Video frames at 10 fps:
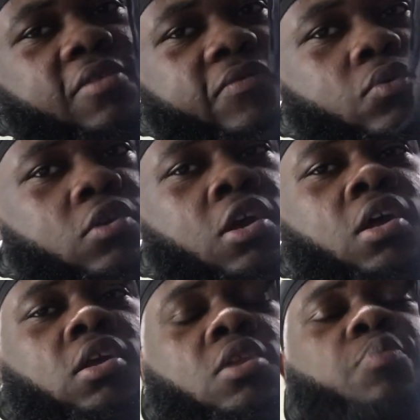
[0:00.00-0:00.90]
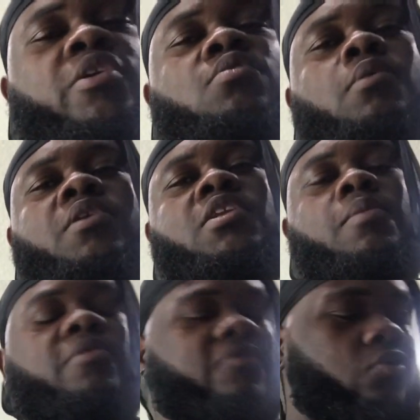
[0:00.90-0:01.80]
the food. Depends on what
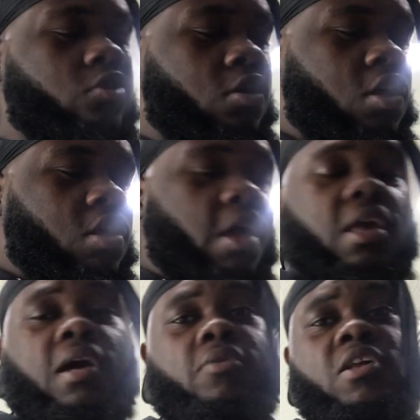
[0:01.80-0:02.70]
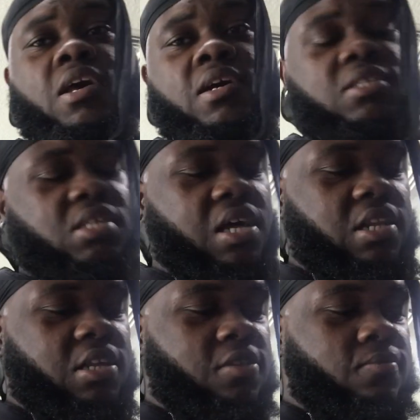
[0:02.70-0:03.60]
type of food. You can't really
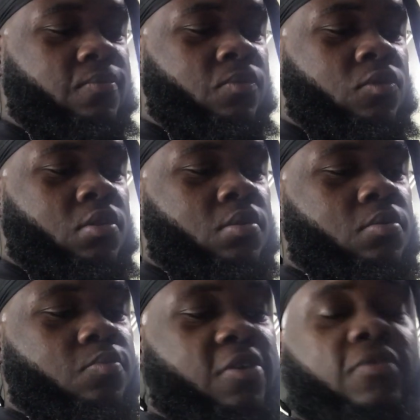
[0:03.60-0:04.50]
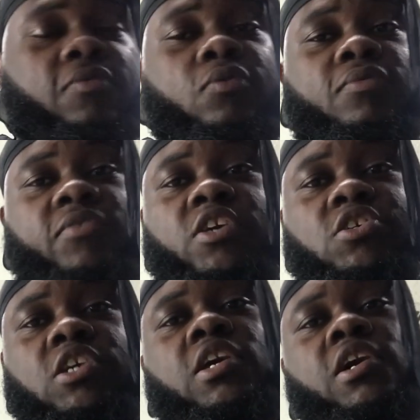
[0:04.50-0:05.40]
unsalt it. But if the food fresh,
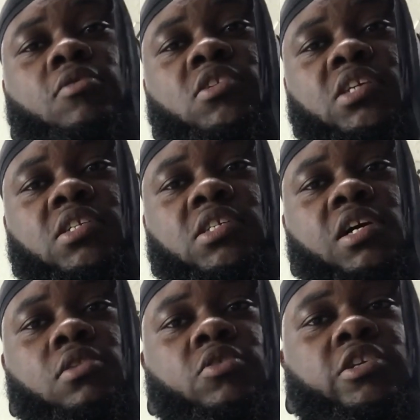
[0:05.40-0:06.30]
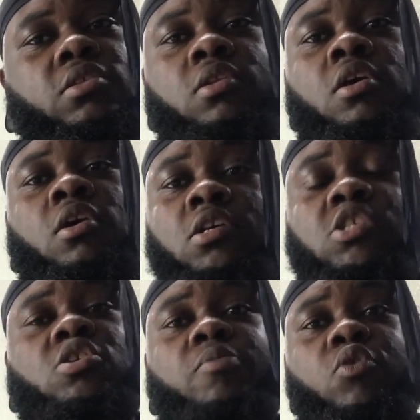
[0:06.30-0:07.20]
you can always add salt to it.
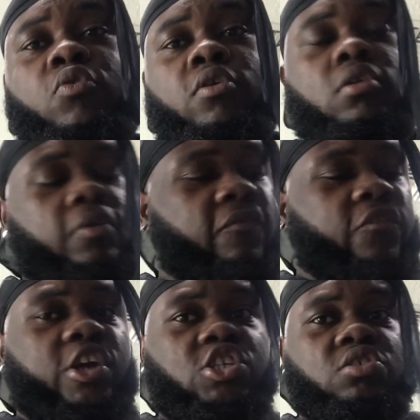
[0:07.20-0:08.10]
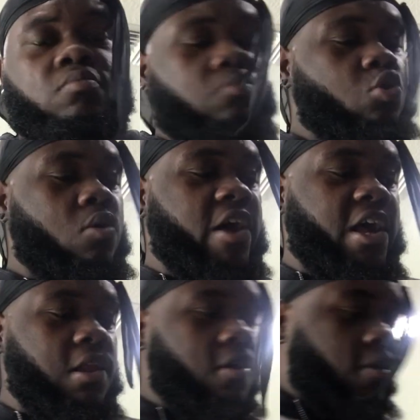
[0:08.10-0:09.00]
Some cook fresh more
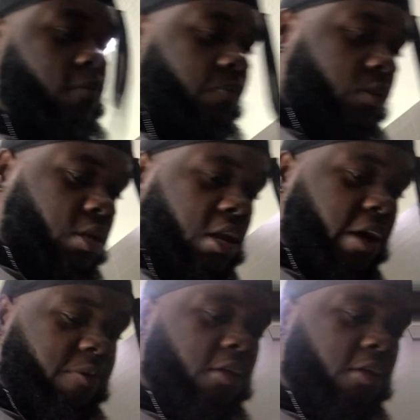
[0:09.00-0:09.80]
while. You know what I